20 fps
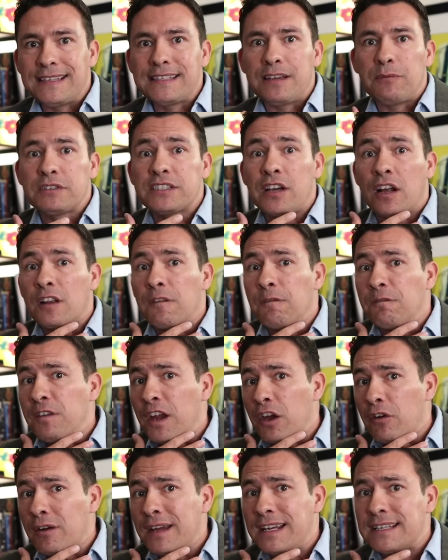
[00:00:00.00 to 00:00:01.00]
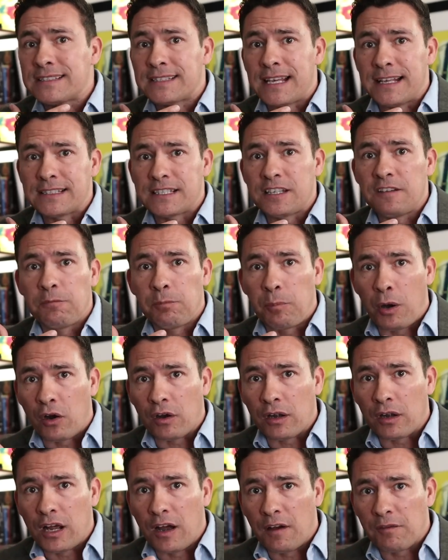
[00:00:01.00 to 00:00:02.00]
is it was on a very sensitive
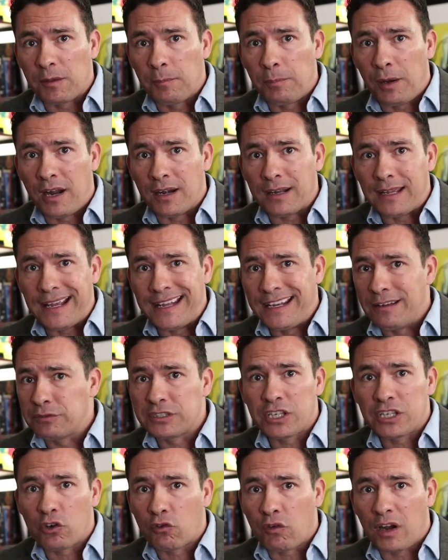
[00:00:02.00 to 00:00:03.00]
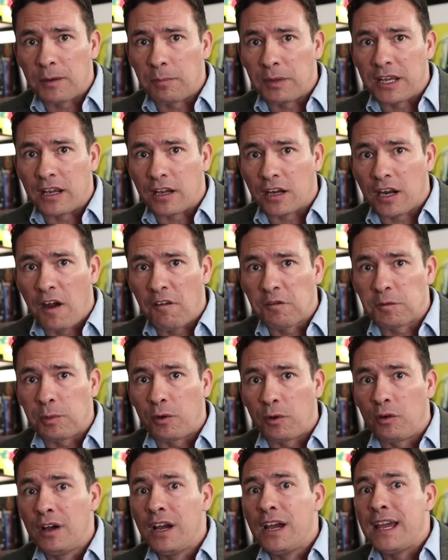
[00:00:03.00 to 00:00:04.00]
part of the body, and it was incredibly
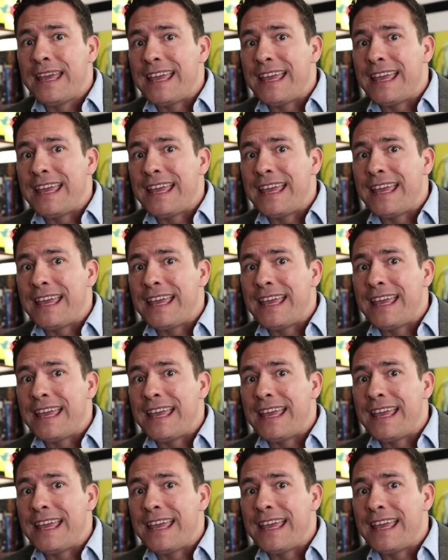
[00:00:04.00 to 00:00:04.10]
uncomfortable,